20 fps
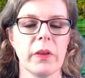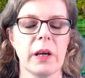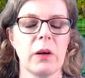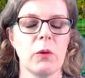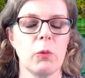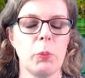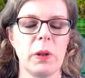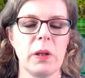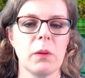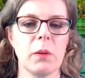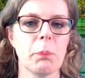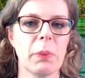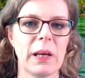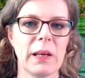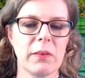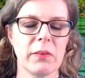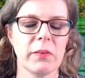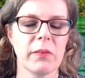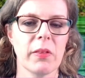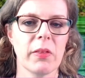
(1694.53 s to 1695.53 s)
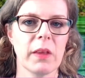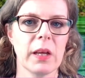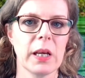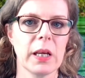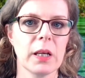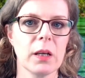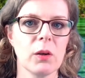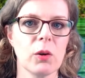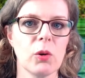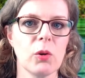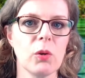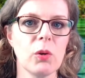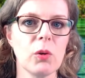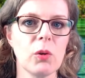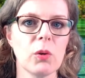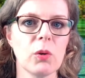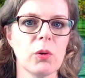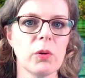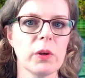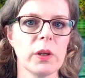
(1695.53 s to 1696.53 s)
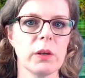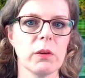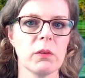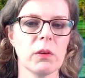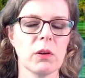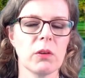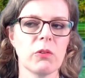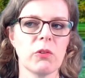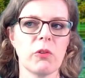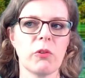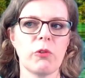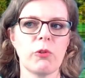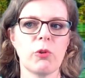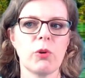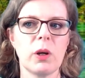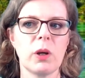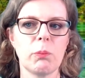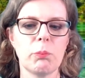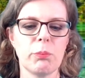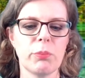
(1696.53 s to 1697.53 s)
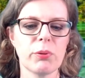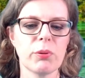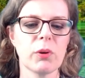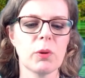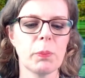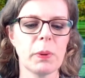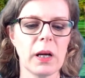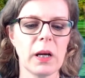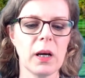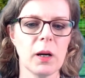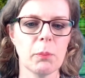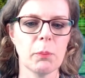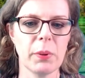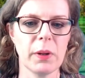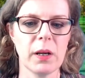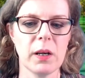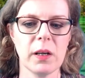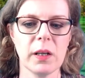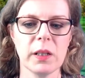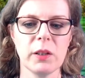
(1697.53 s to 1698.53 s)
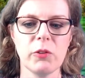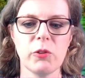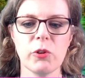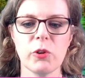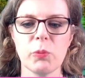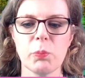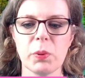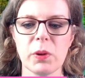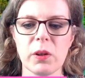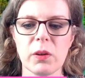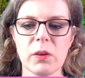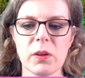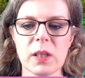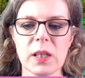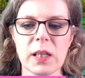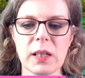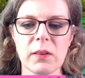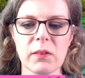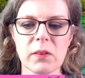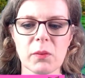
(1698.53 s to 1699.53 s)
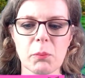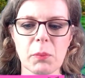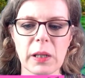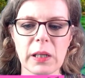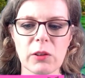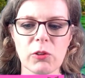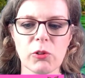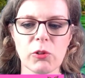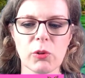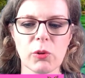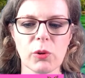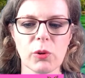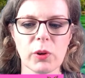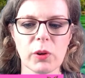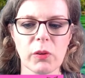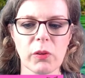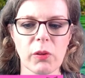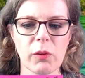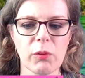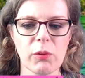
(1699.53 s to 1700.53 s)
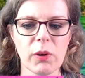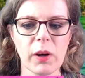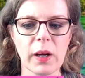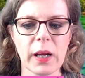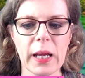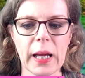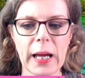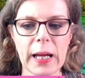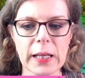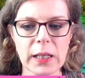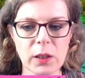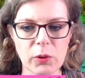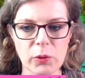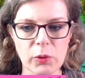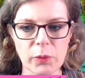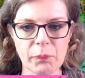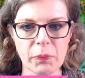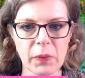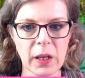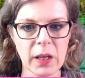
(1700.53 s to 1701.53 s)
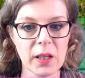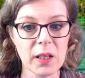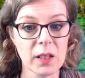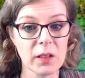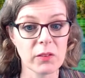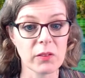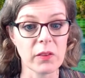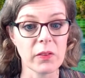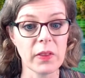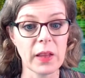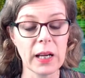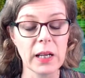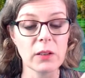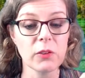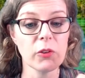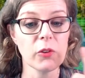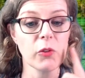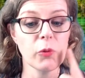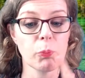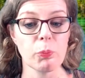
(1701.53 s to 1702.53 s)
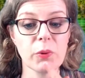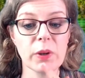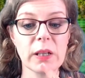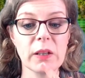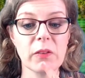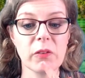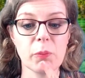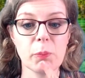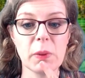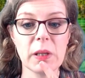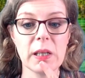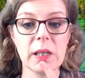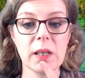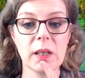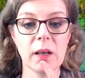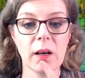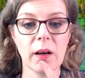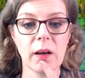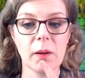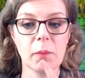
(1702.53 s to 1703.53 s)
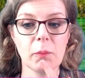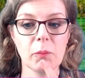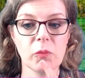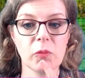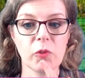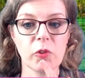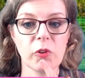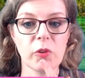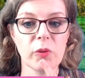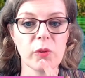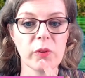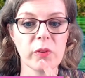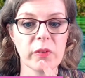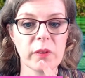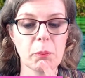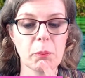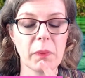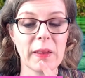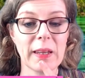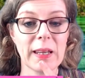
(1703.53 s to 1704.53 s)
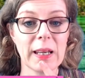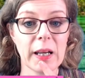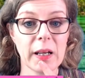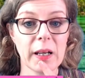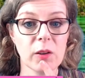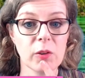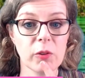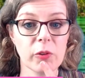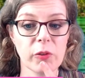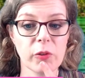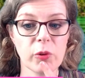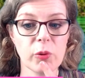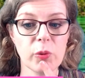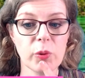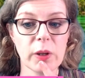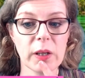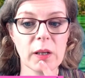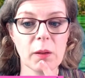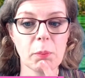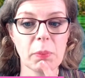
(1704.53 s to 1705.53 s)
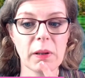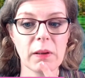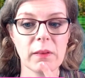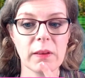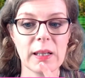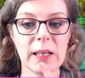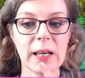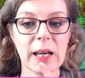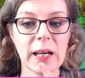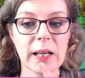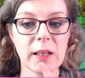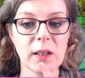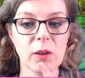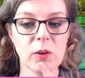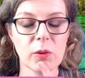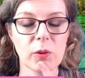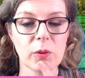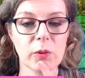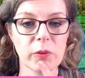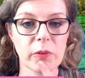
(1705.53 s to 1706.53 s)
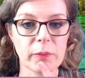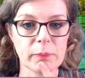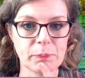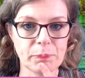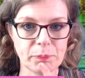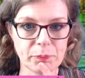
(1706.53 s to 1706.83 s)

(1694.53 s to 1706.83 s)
That would be the best thing, or you could just try and prop it up behind you, but you'd need to make sure it's the right angle. So that just brings me to something else, talking about the angles.